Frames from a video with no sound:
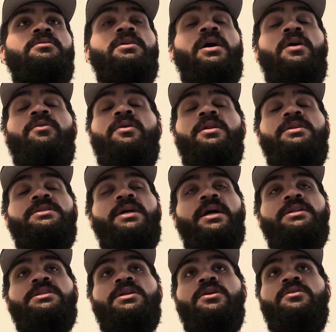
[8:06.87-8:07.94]
Got rid of
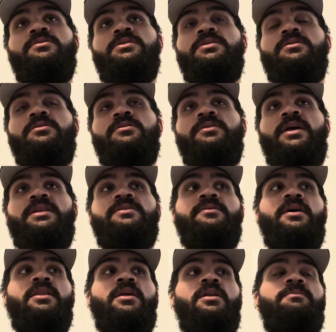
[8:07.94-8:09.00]
Jack Jones, so that's
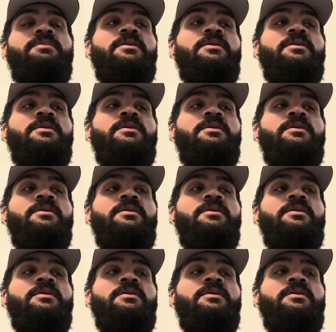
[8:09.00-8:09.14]
why a lot of